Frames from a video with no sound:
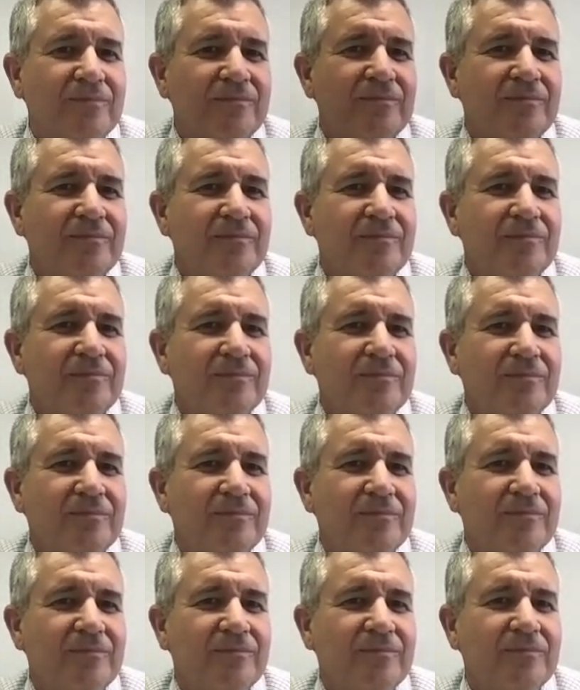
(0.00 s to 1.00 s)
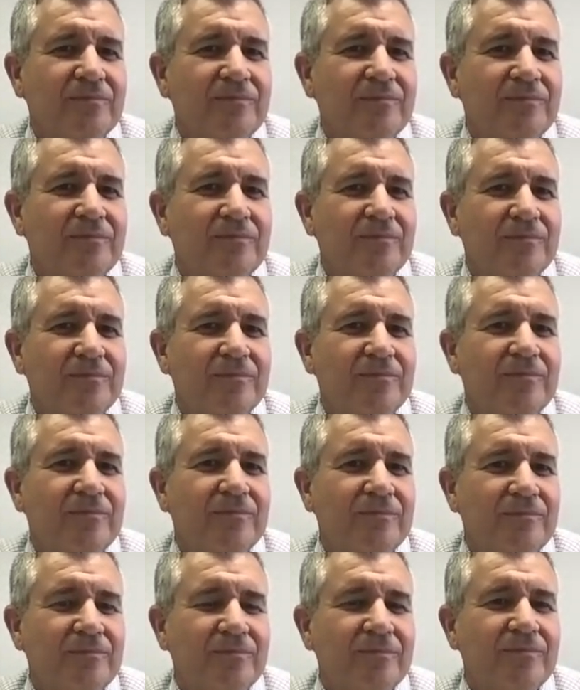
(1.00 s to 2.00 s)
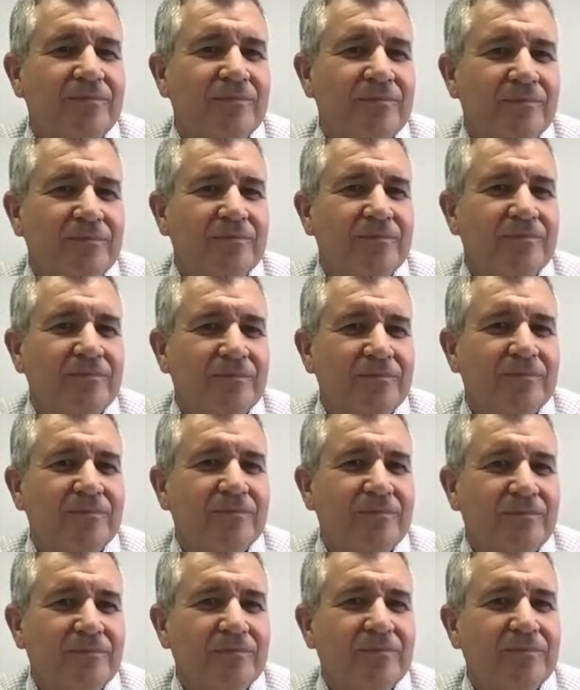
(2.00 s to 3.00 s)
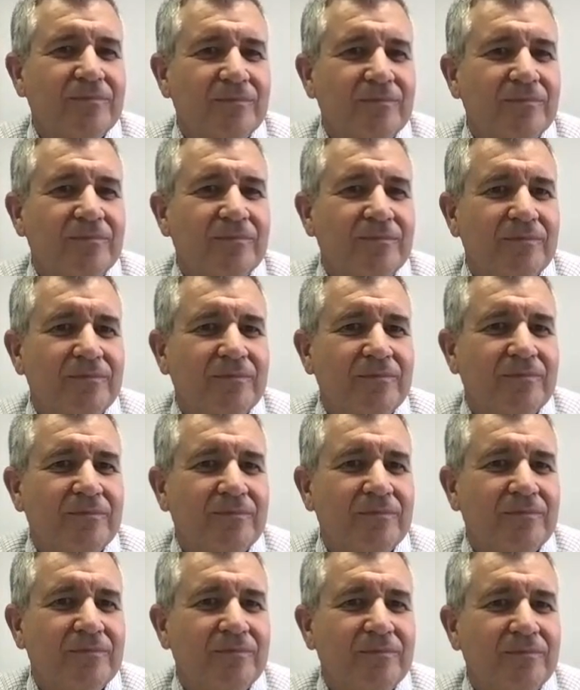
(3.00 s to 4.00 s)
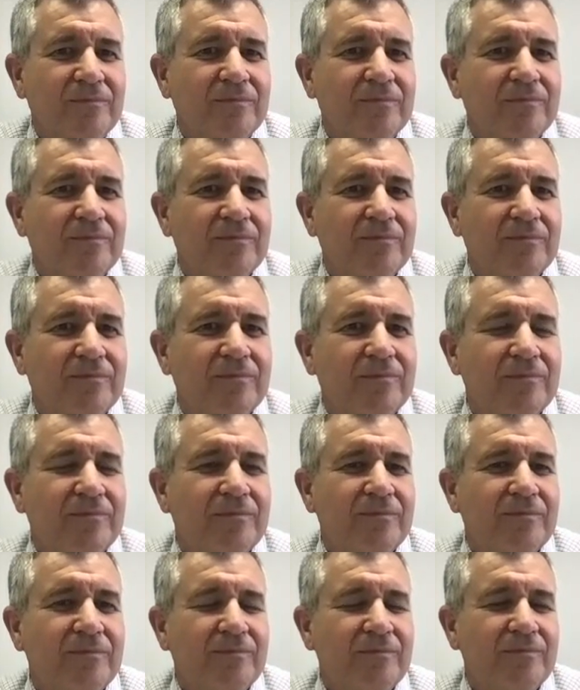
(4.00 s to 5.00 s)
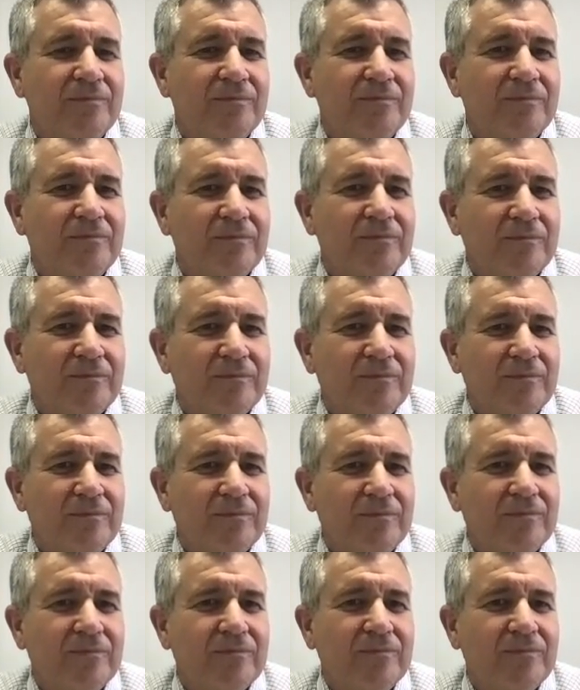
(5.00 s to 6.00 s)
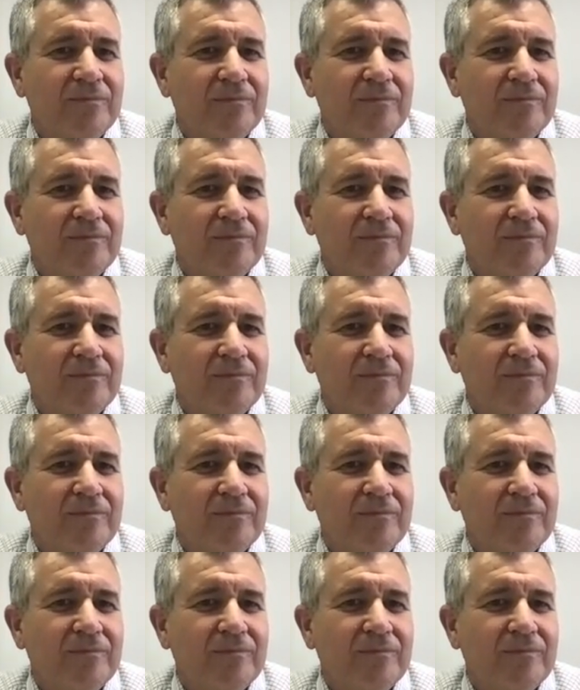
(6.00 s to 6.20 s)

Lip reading: The person shown says nothing.